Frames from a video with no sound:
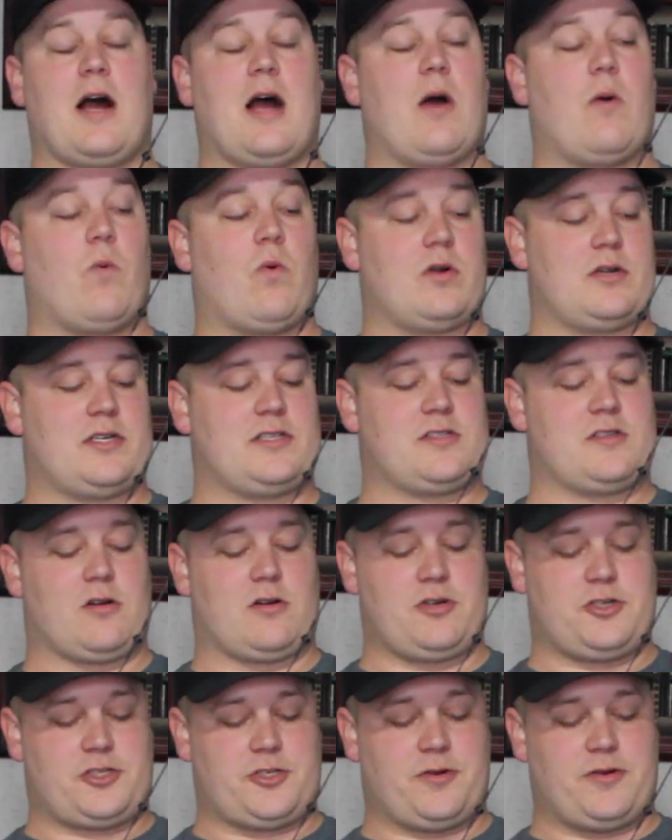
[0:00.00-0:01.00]
I want to
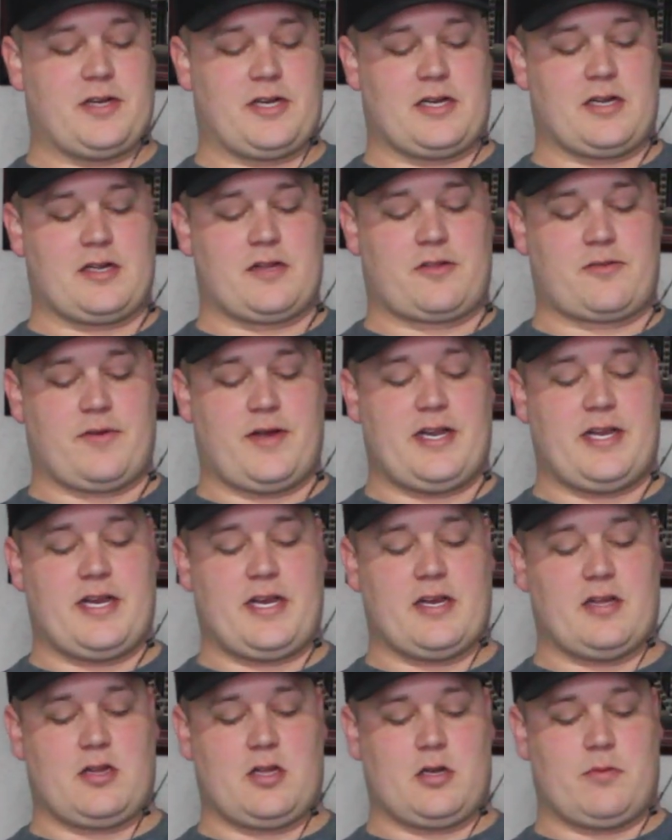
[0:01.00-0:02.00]
start shooting
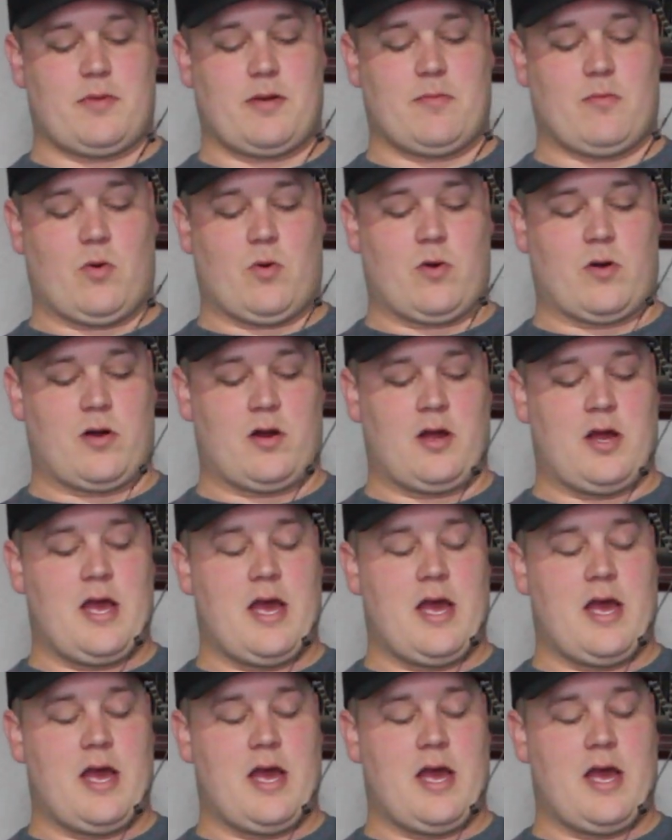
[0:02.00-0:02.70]
3D a little bit more,